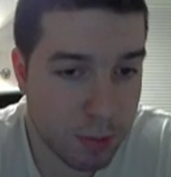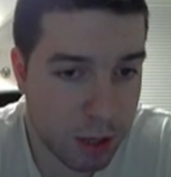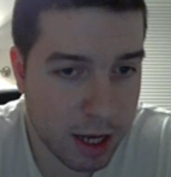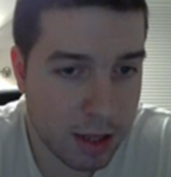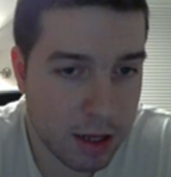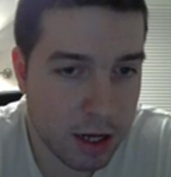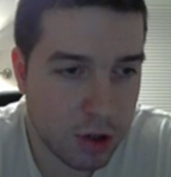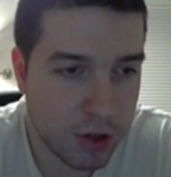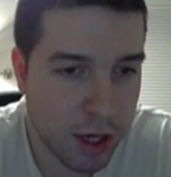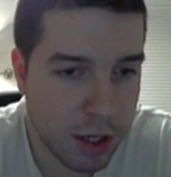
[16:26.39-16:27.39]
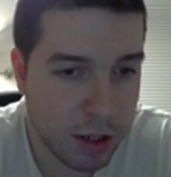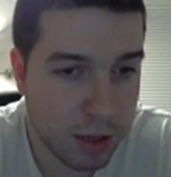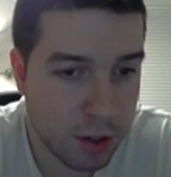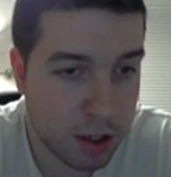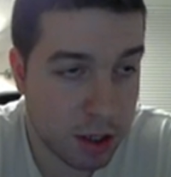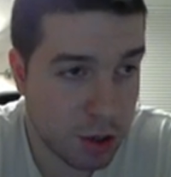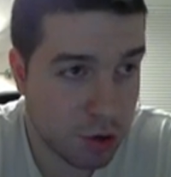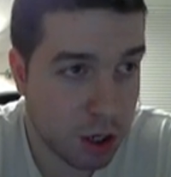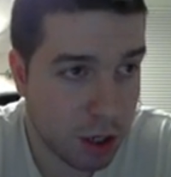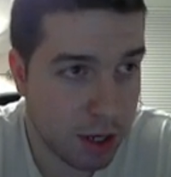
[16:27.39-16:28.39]
They get the entry kill, everything is
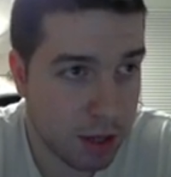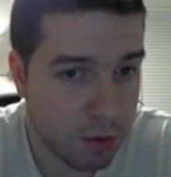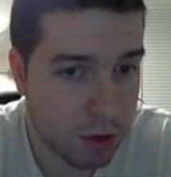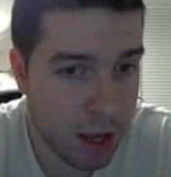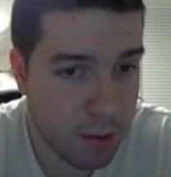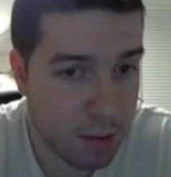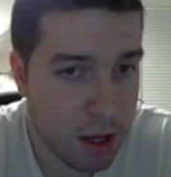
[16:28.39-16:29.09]
going great for them.